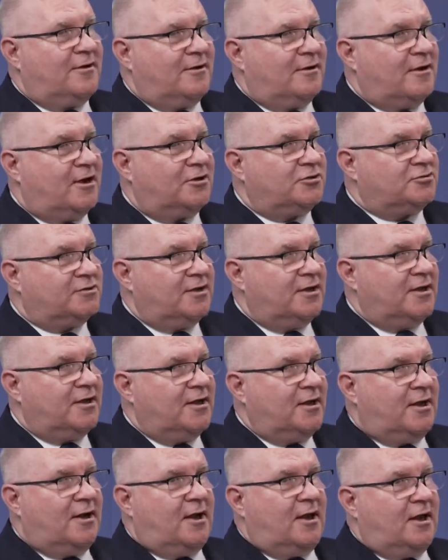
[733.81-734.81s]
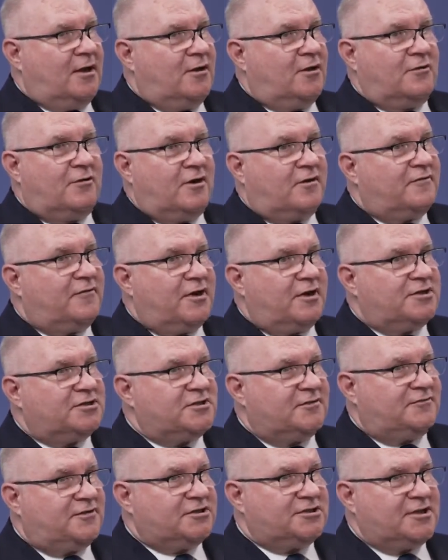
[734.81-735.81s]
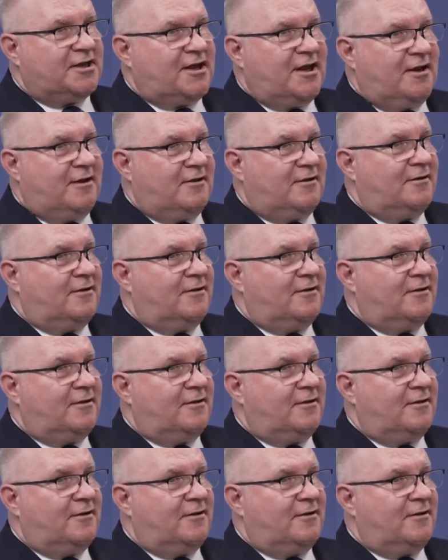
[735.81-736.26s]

country, they're very sophisticated.